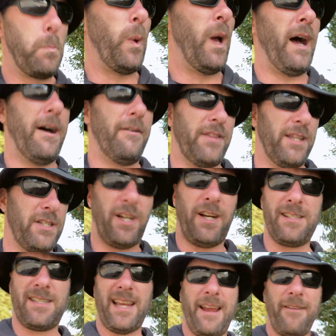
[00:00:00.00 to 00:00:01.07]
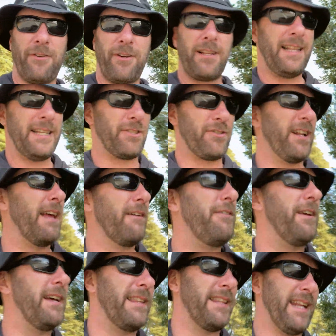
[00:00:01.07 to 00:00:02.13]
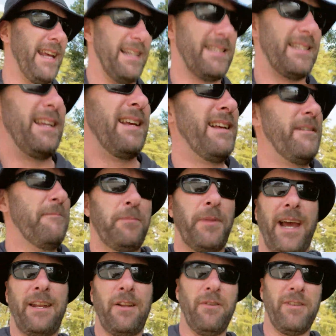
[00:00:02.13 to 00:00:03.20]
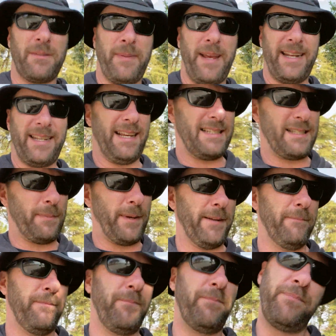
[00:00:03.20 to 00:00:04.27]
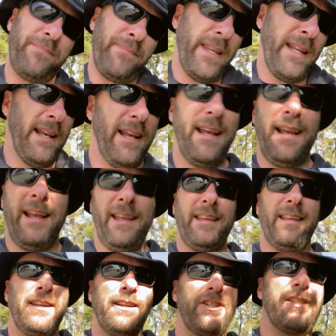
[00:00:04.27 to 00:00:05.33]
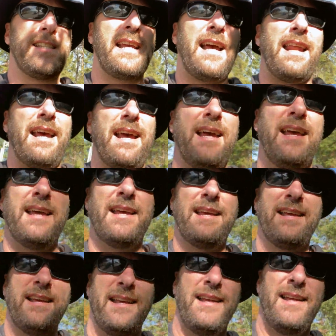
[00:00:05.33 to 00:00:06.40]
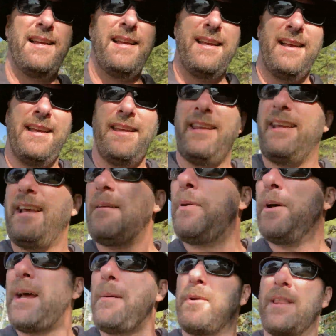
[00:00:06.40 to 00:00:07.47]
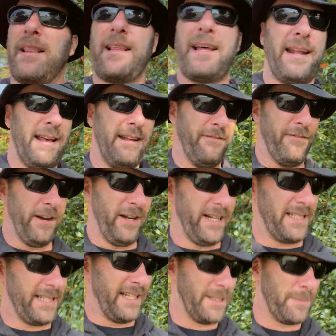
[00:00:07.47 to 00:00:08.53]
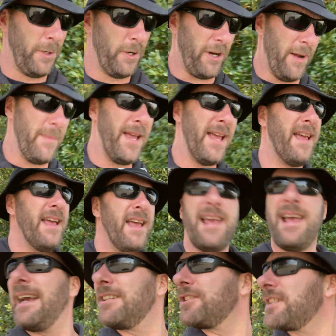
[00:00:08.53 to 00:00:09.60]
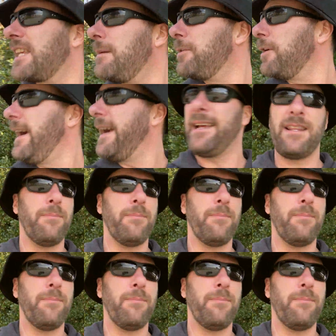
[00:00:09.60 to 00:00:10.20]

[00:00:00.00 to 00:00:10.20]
off the charts high for cholesterol. I failed the test. Now, I knew it was a bad test, but you just gotta put up with a lot of unfairness in this program, and just keep your eye on the